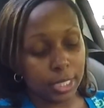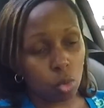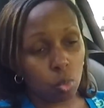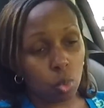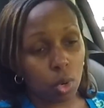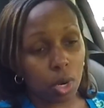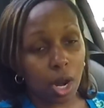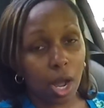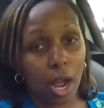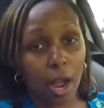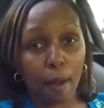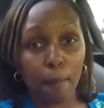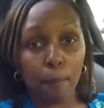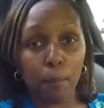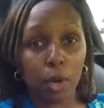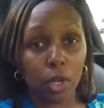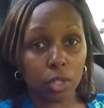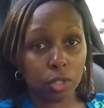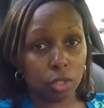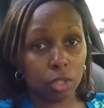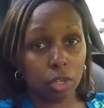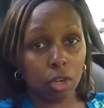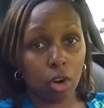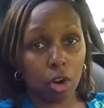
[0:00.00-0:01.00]
What I
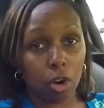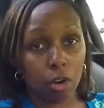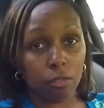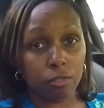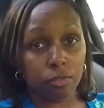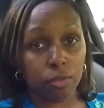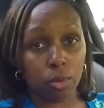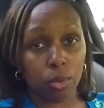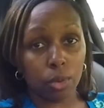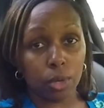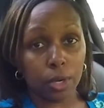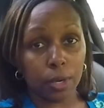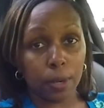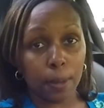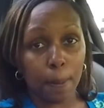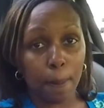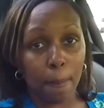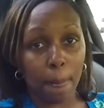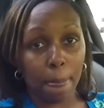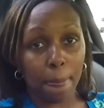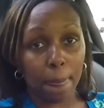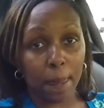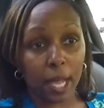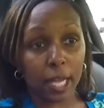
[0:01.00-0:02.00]
bought the car for,
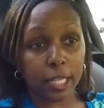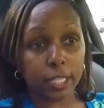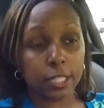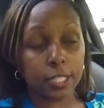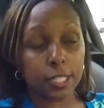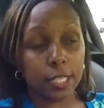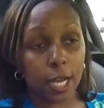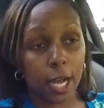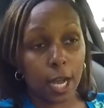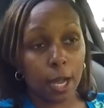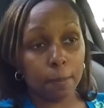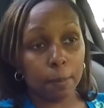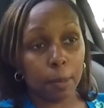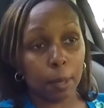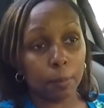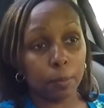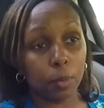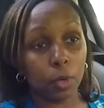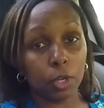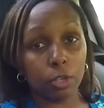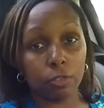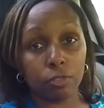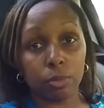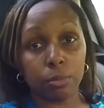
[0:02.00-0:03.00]
at the time, I
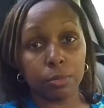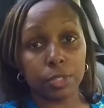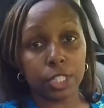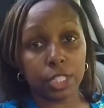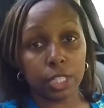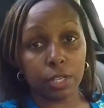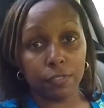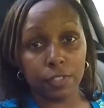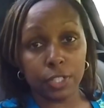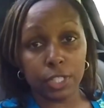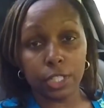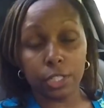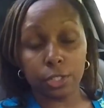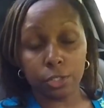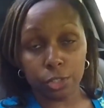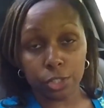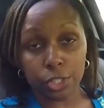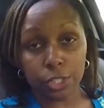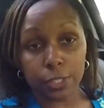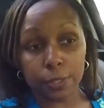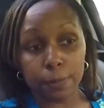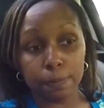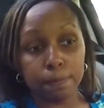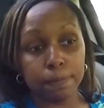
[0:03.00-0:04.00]
bought it from a Chevy
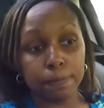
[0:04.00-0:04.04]
dealership,